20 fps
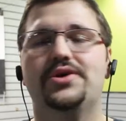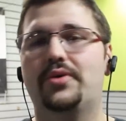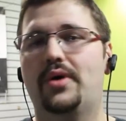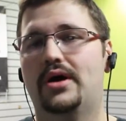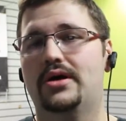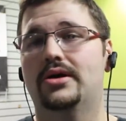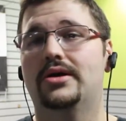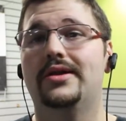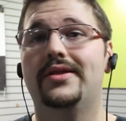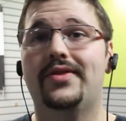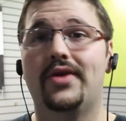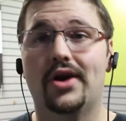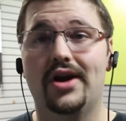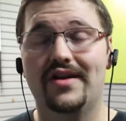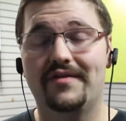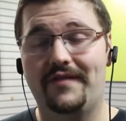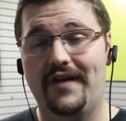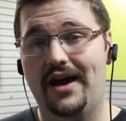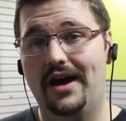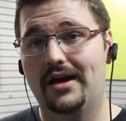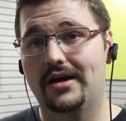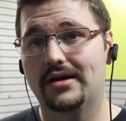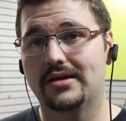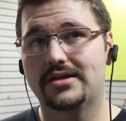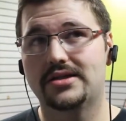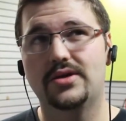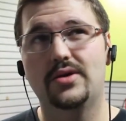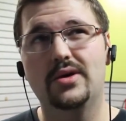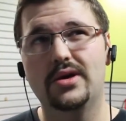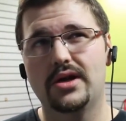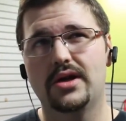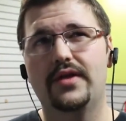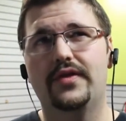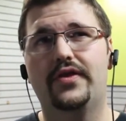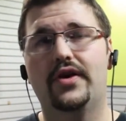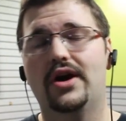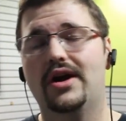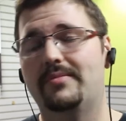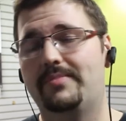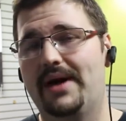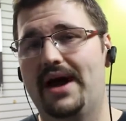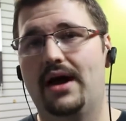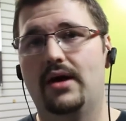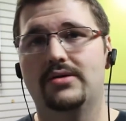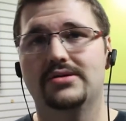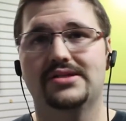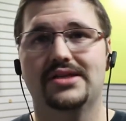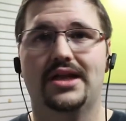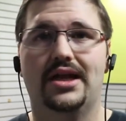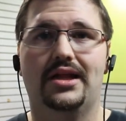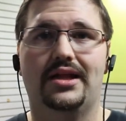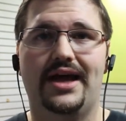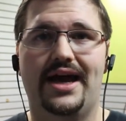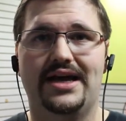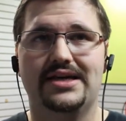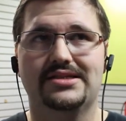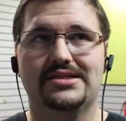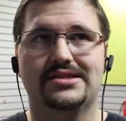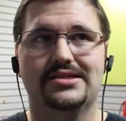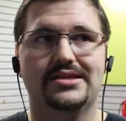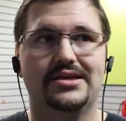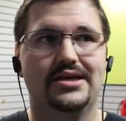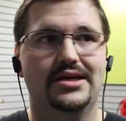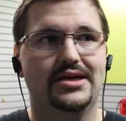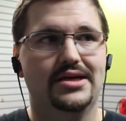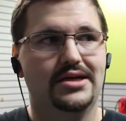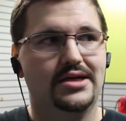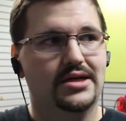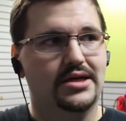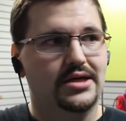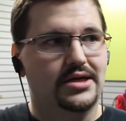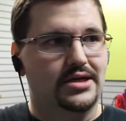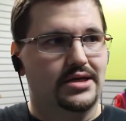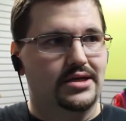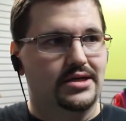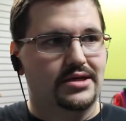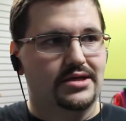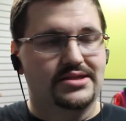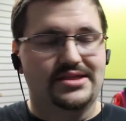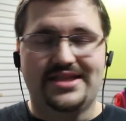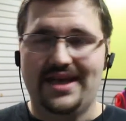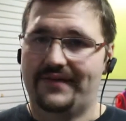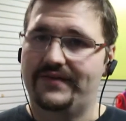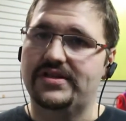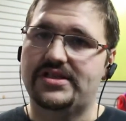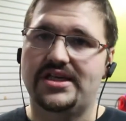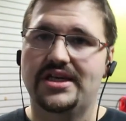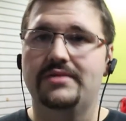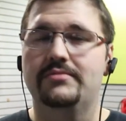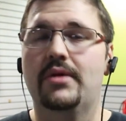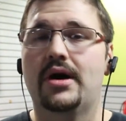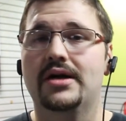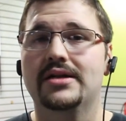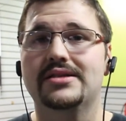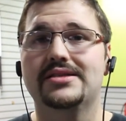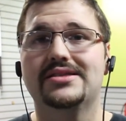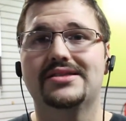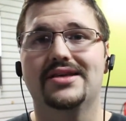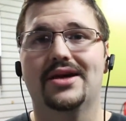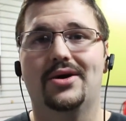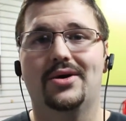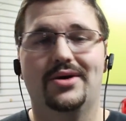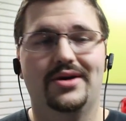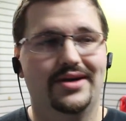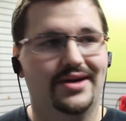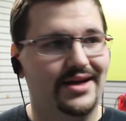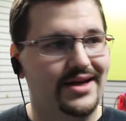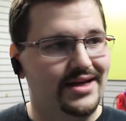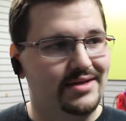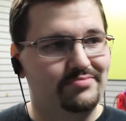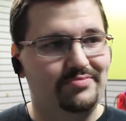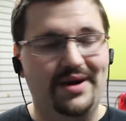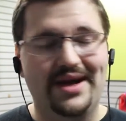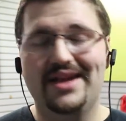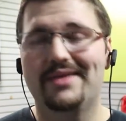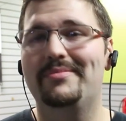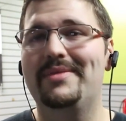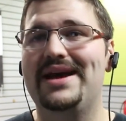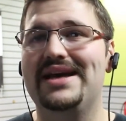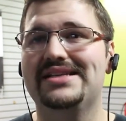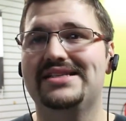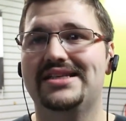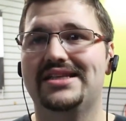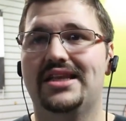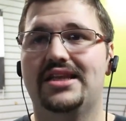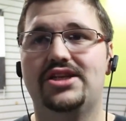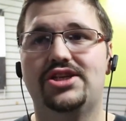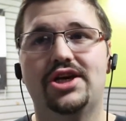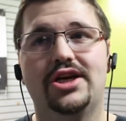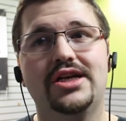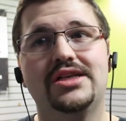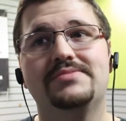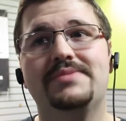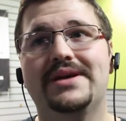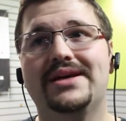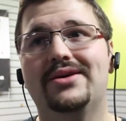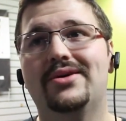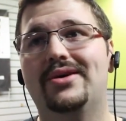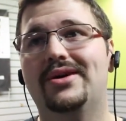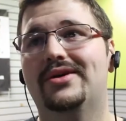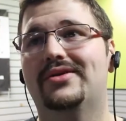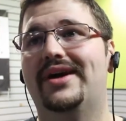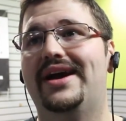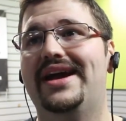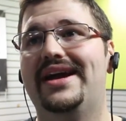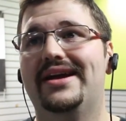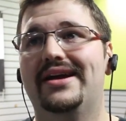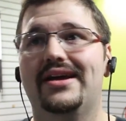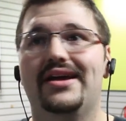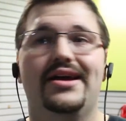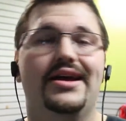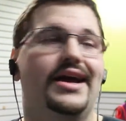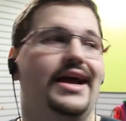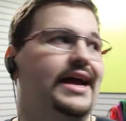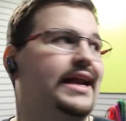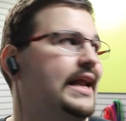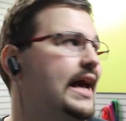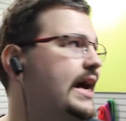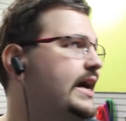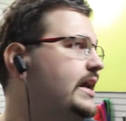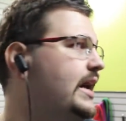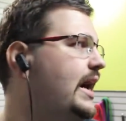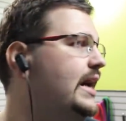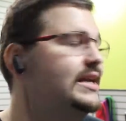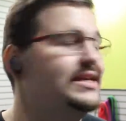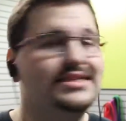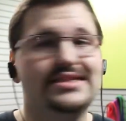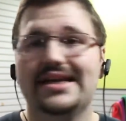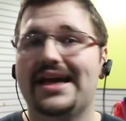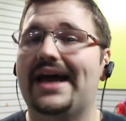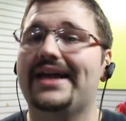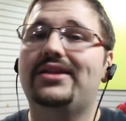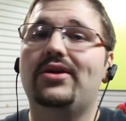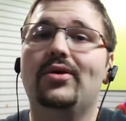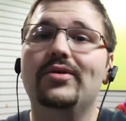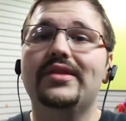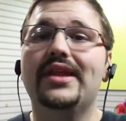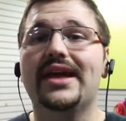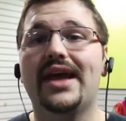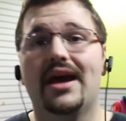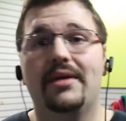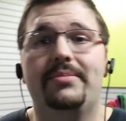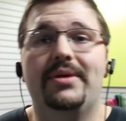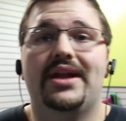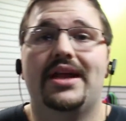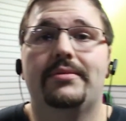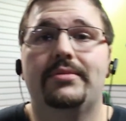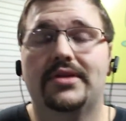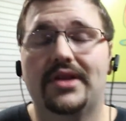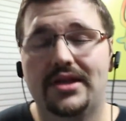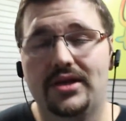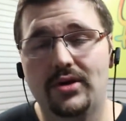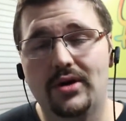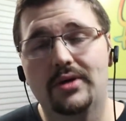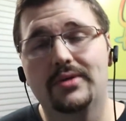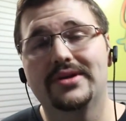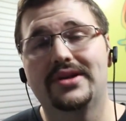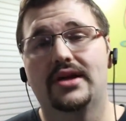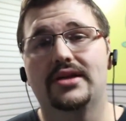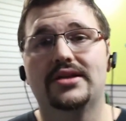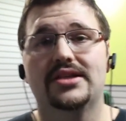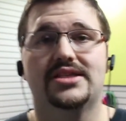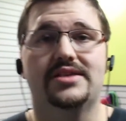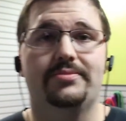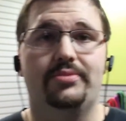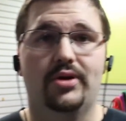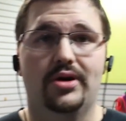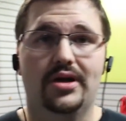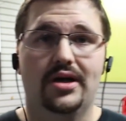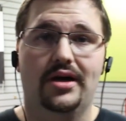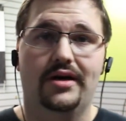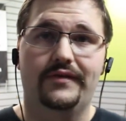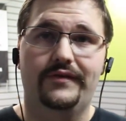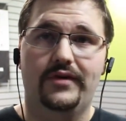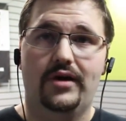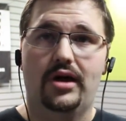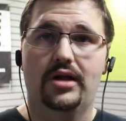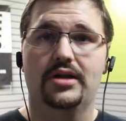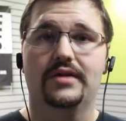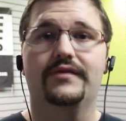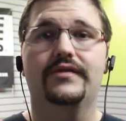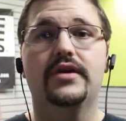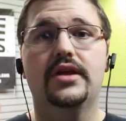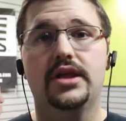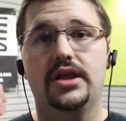230 pounds in the last 17 months. So been amazing, the journey's been going great, and I honestly don't think I've been able to do it without the support of all of